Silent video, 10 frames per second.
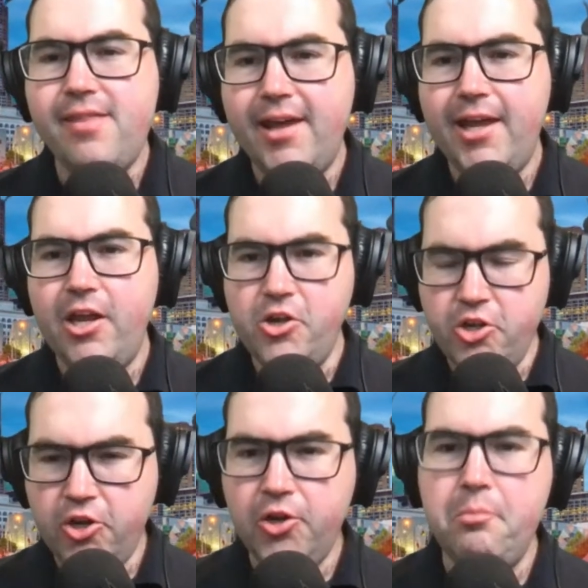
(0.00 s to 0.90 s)
the
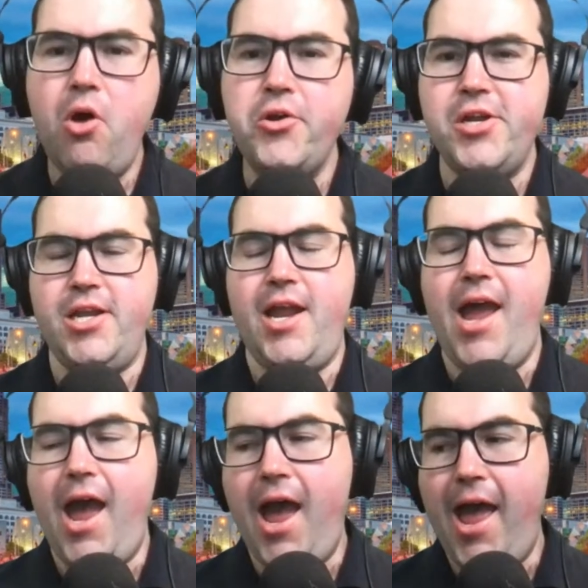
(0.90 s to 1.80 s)
new modern
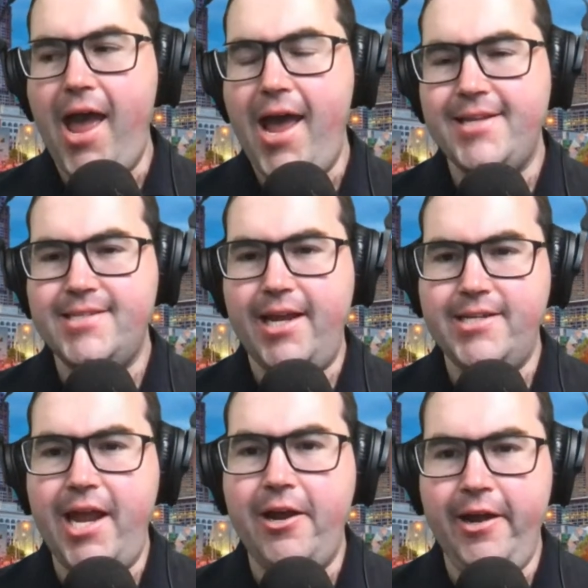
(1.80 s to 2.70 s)
uh,
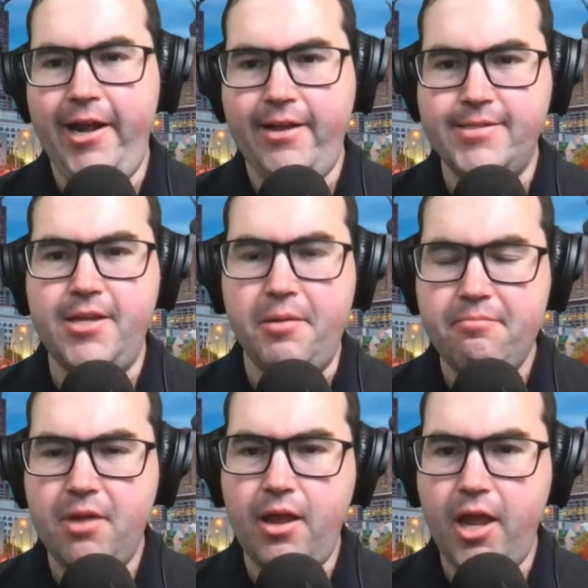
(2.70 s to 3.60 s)

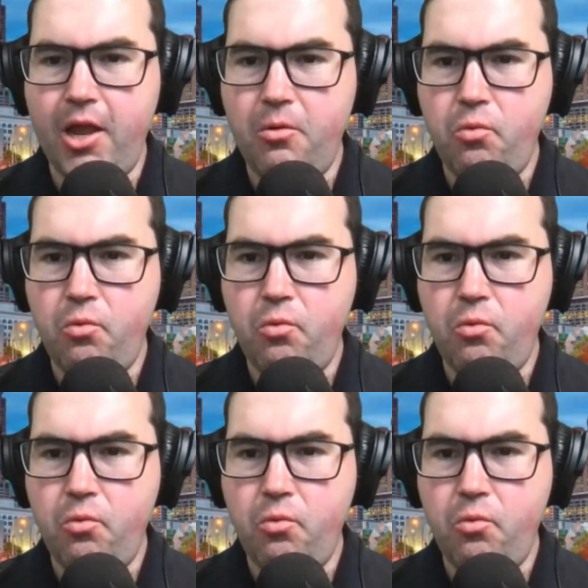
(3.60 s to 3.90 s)
sectarianism uh,